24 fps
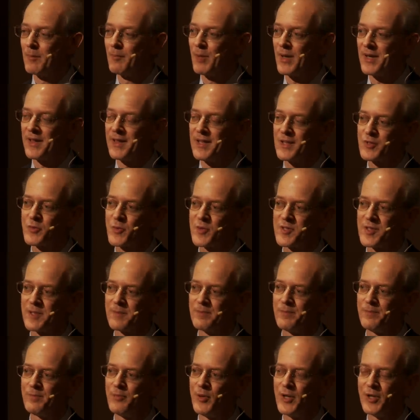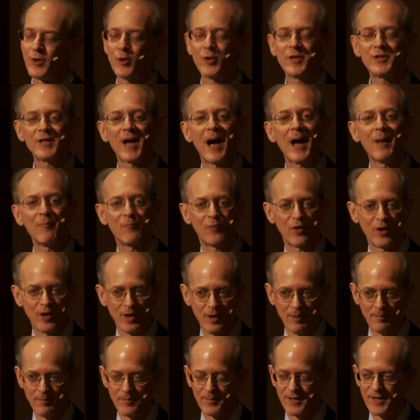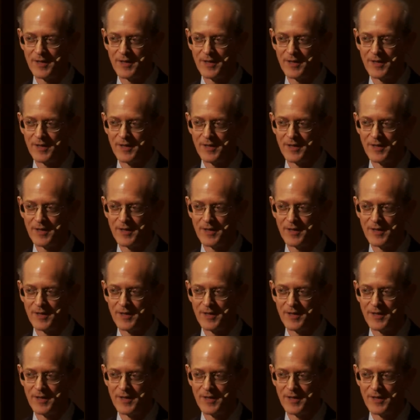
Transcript: But this was a pretty good time for him.